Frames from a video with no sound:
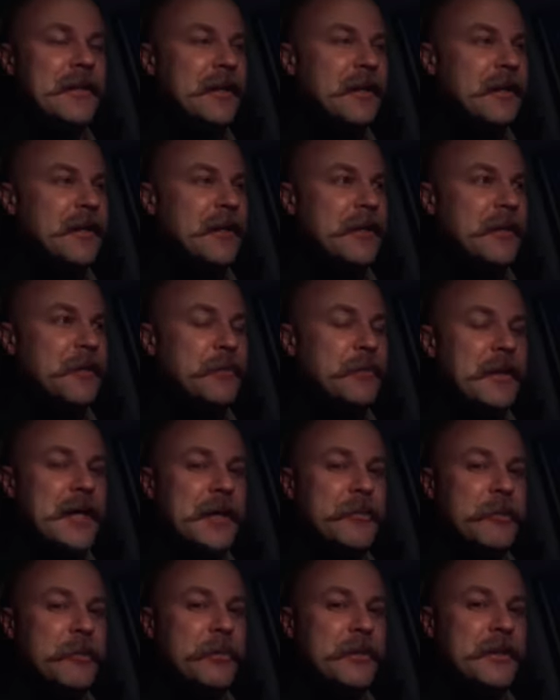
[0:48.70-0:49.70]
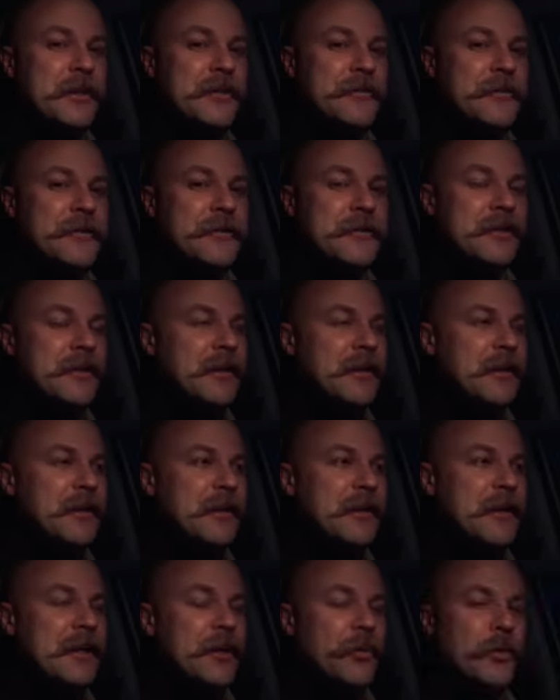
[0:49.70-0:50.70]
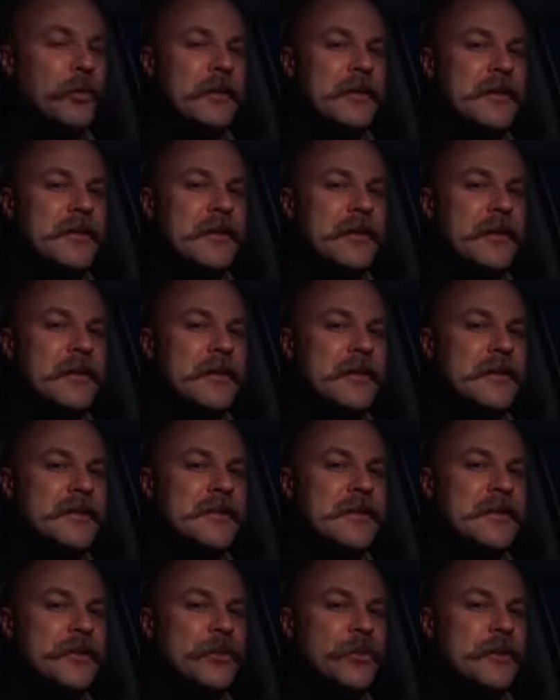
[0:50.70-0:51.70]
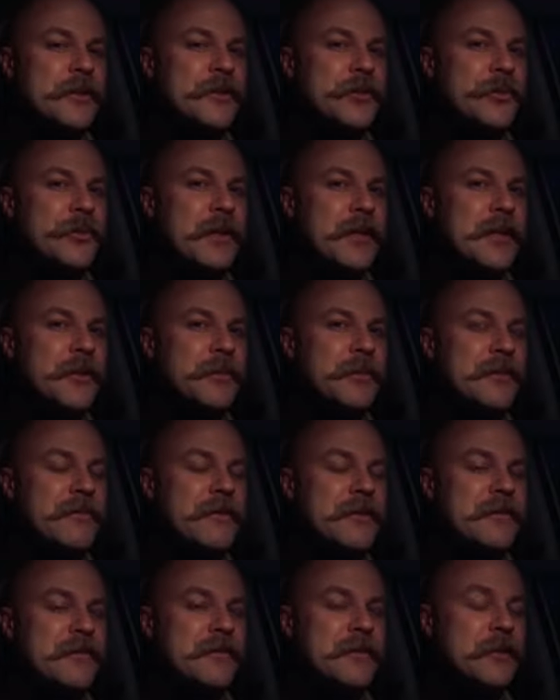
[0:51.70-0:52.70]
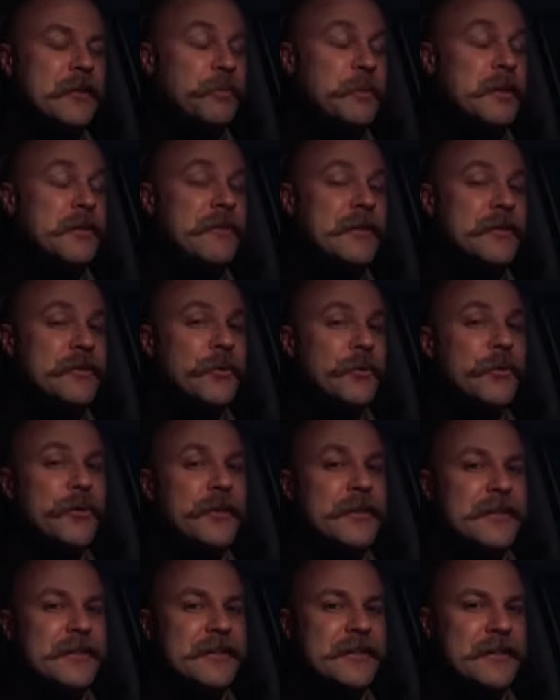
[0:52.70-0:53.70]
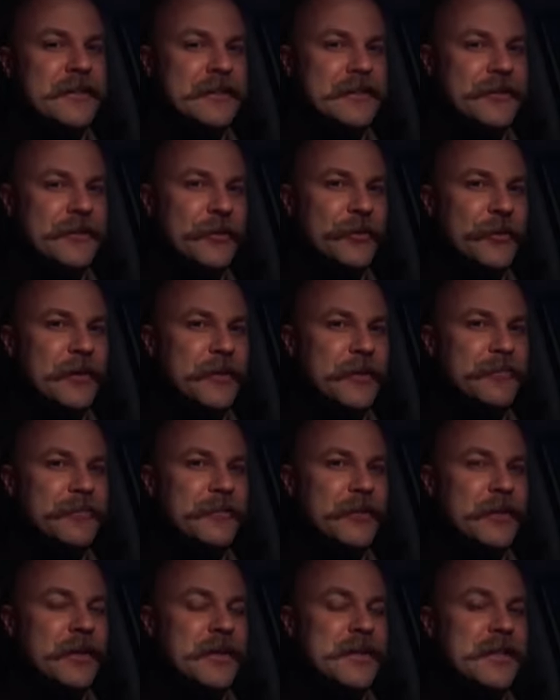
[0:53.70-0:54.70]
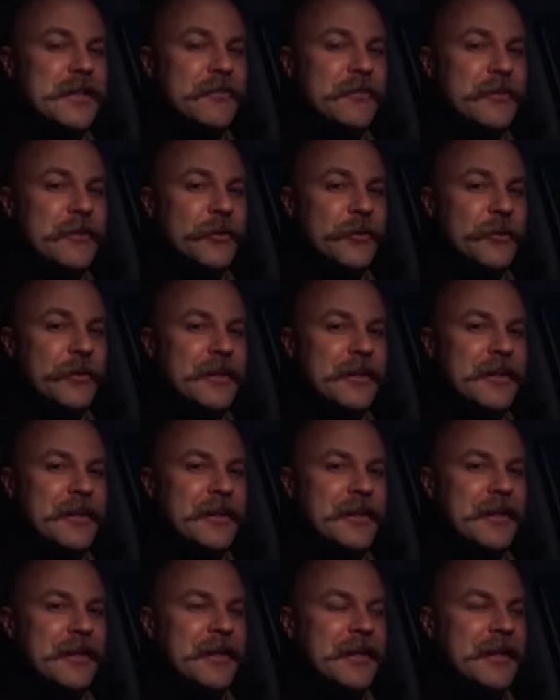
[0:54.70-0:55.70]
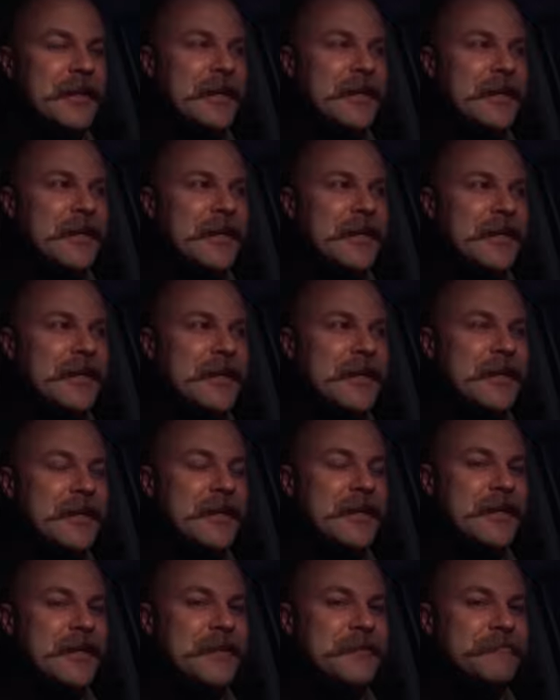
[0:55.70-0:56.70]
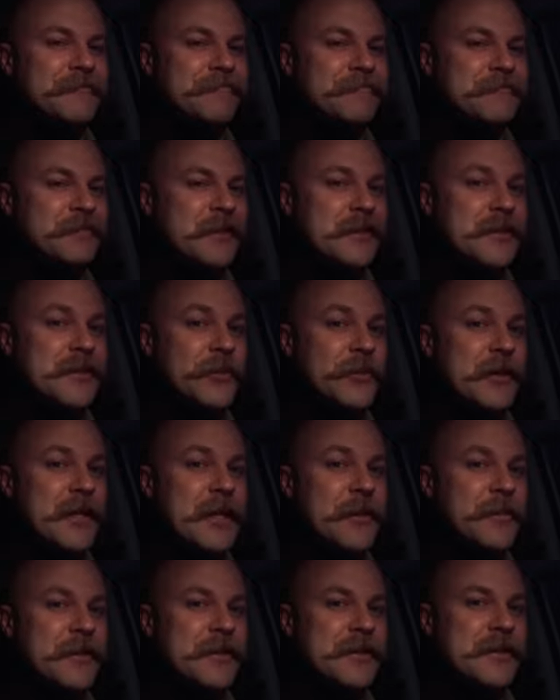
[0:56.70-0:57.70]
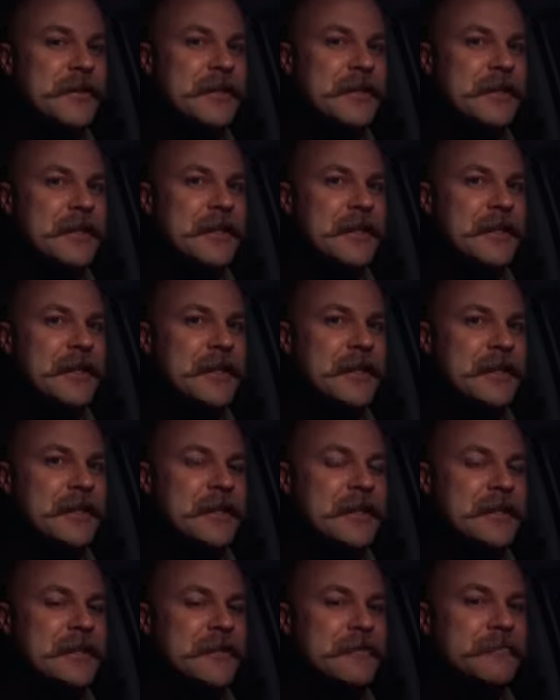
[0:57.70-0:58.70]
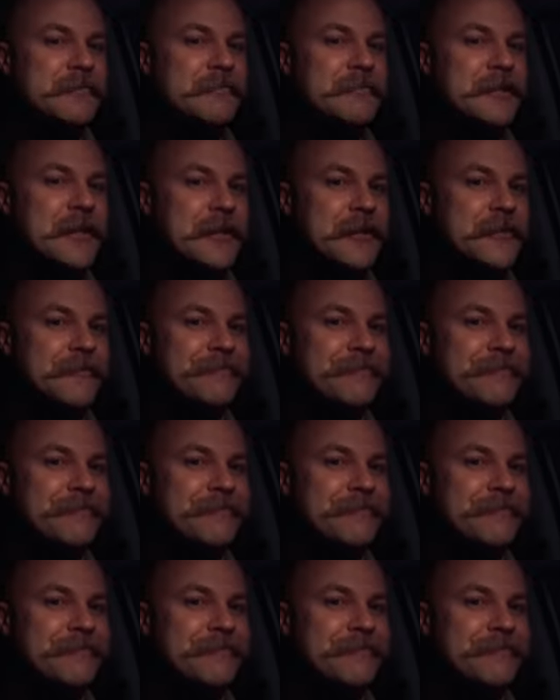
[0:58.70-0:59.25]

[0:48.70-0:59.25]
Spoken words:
I'm a believer. I want 1022 guy to be victorious. So you guys have a good one. And let's see what happens later.